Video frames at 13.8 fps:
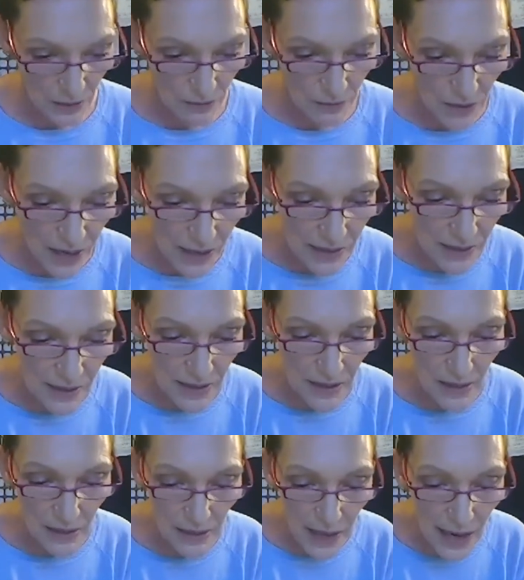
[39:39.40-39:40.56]
rather than
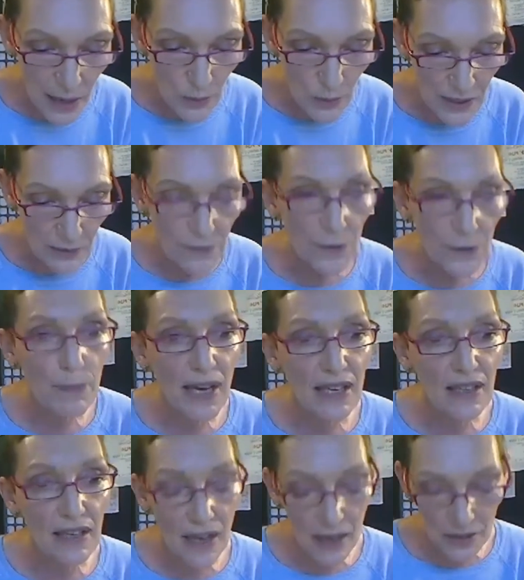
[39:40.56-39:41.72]
allowing for
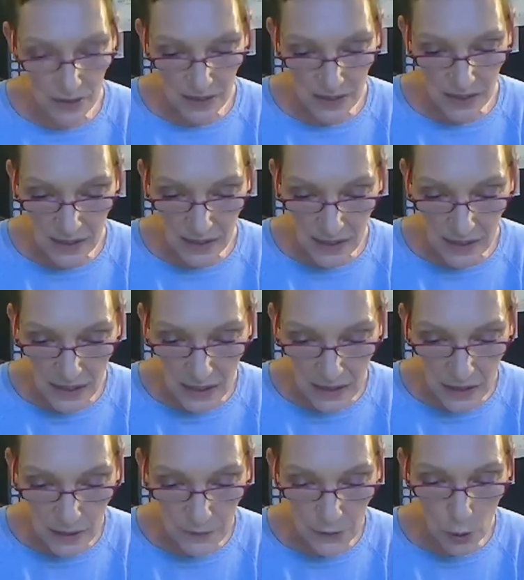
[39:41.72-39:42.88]
Bangarra's
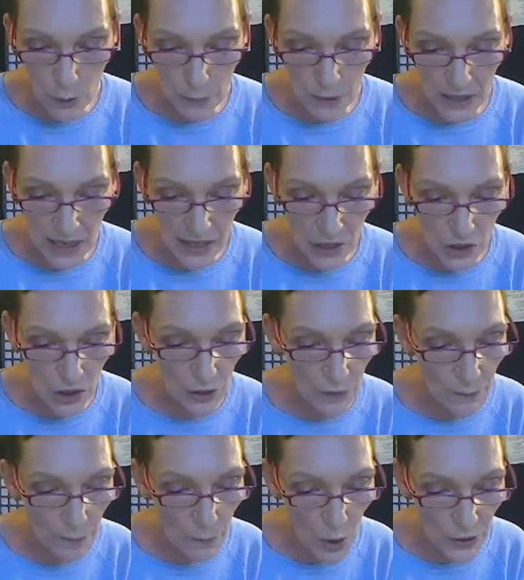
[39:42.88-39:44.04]
distinctive combination of
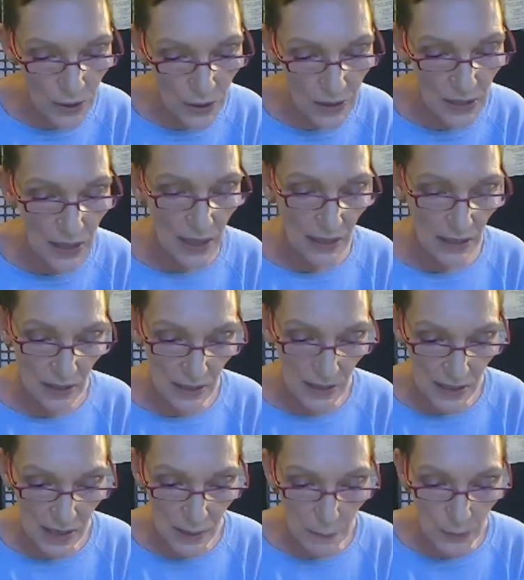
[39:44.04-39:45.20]
modern,
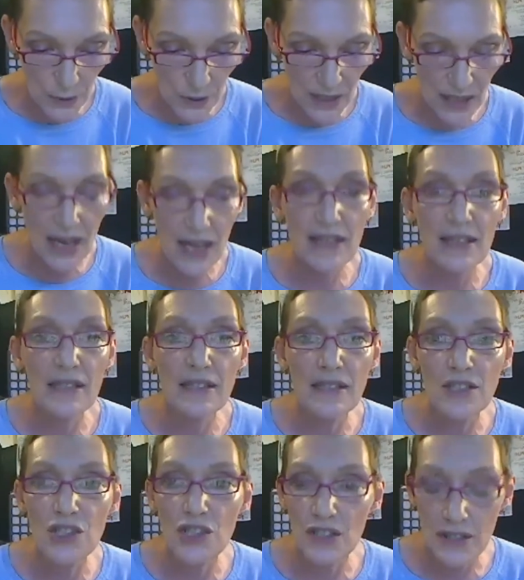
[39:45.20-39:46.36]
contemporary and
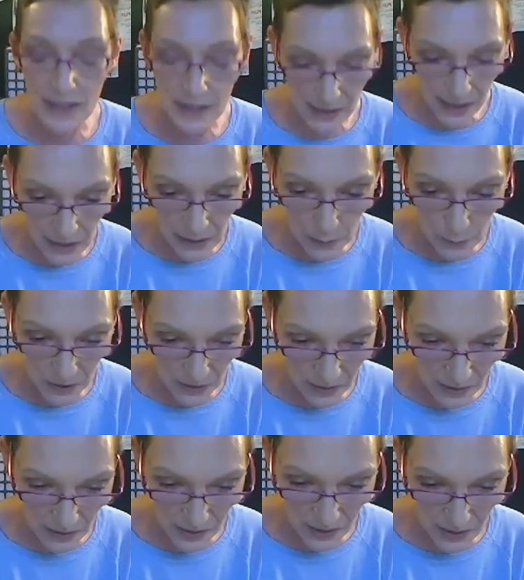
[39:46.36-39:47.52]
Indigenous
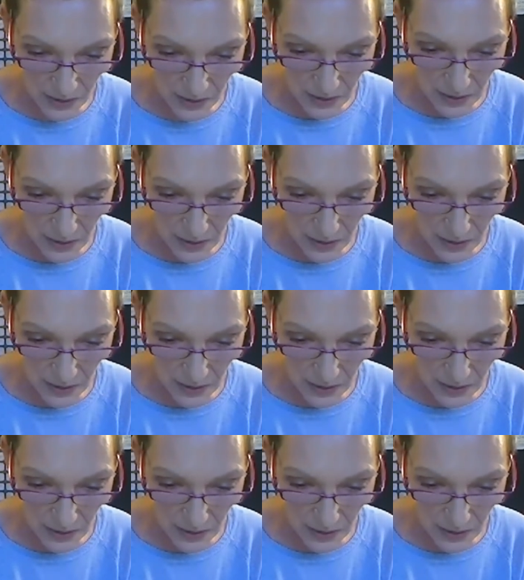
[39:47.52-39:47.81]
elements.